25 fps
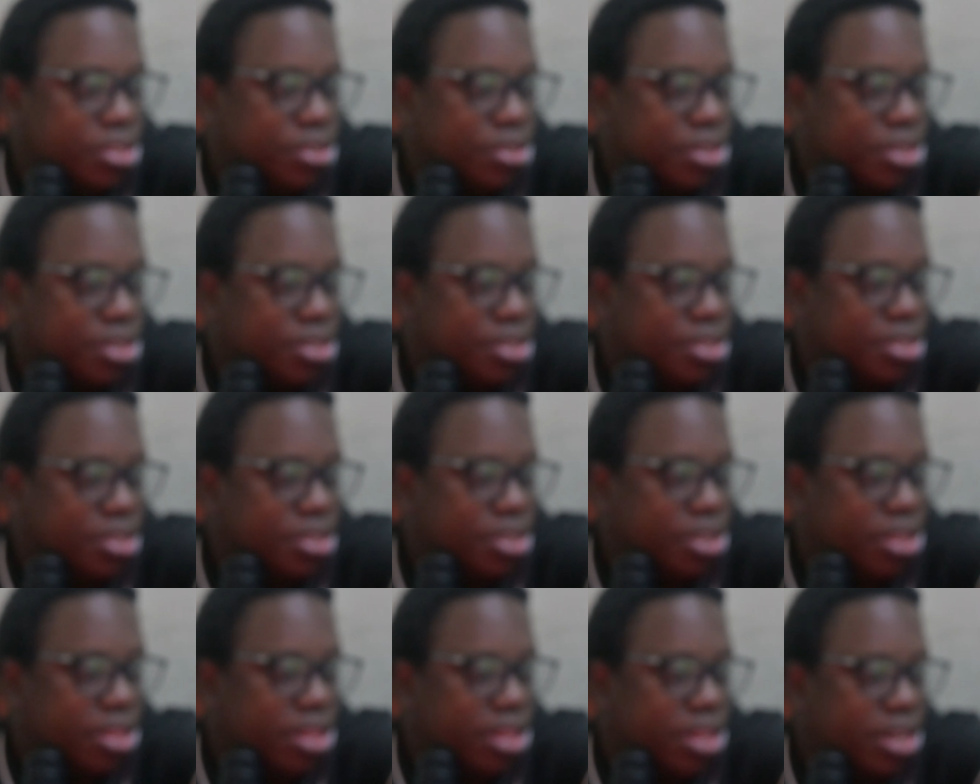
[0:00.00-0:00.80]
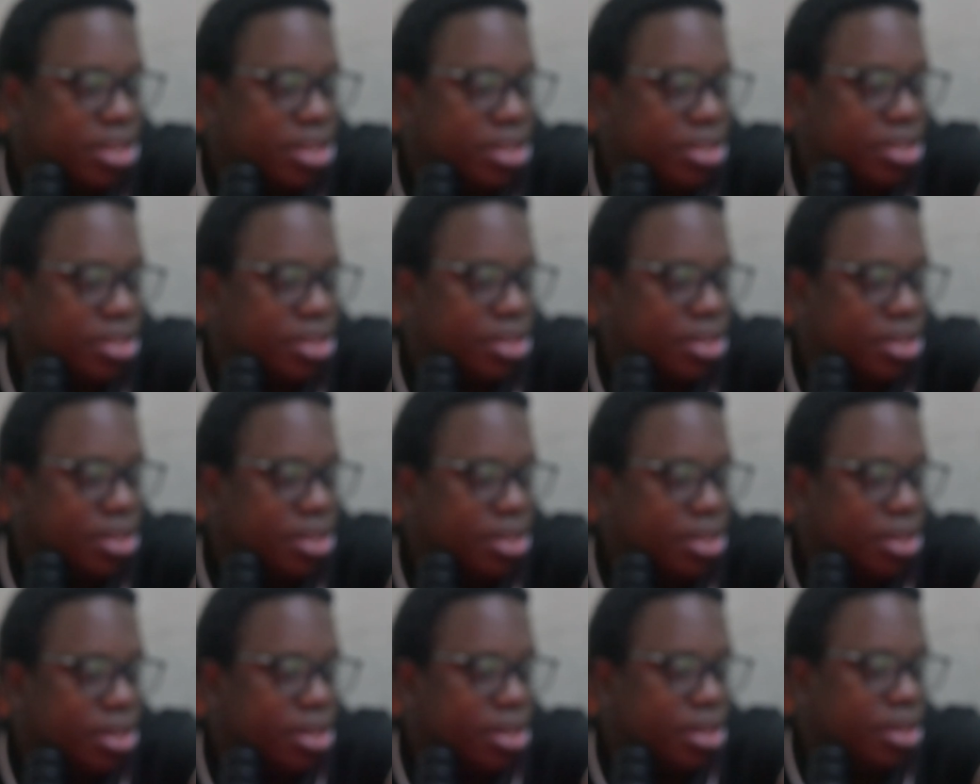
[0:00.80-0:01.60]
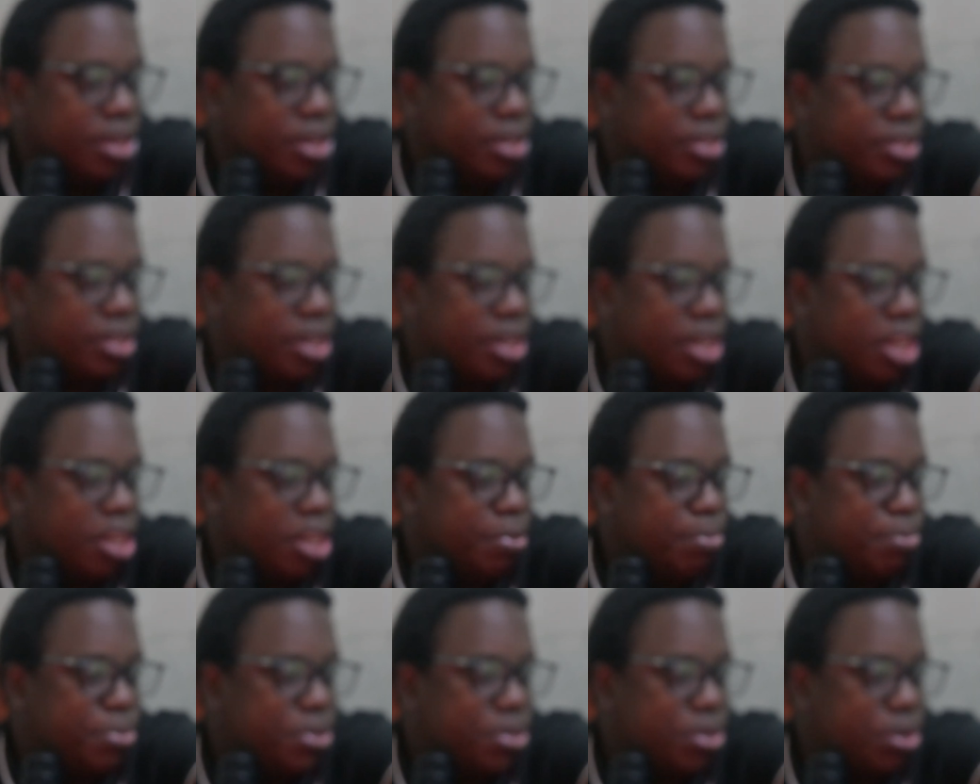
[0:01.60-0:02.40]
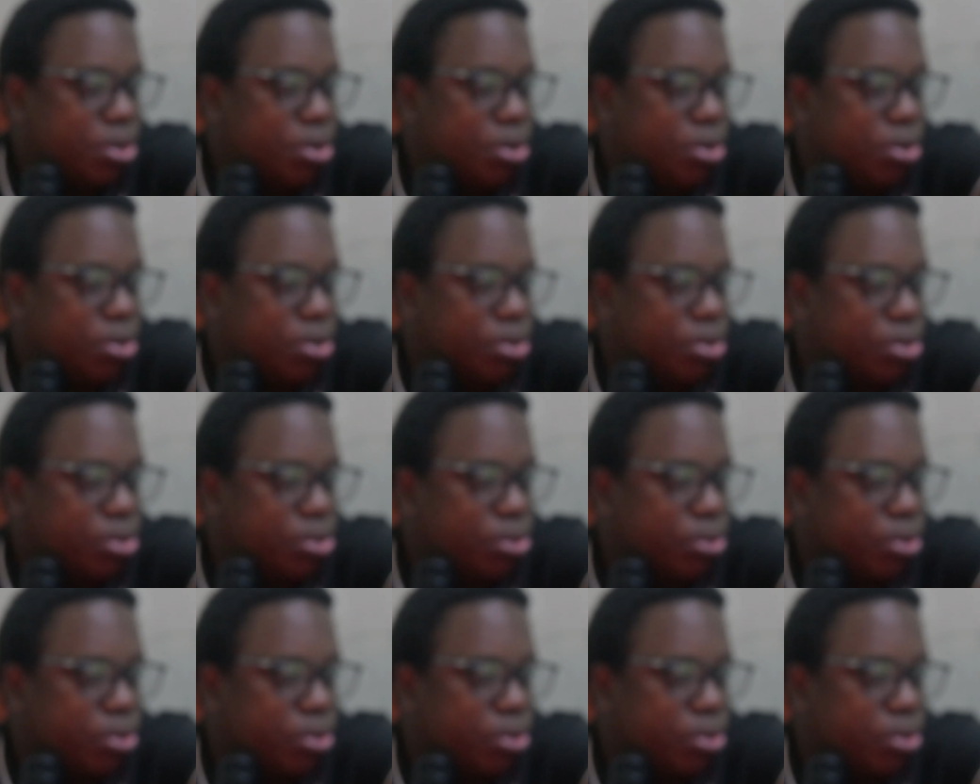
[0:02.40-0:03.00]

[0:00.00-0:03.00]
You can see there it clips on to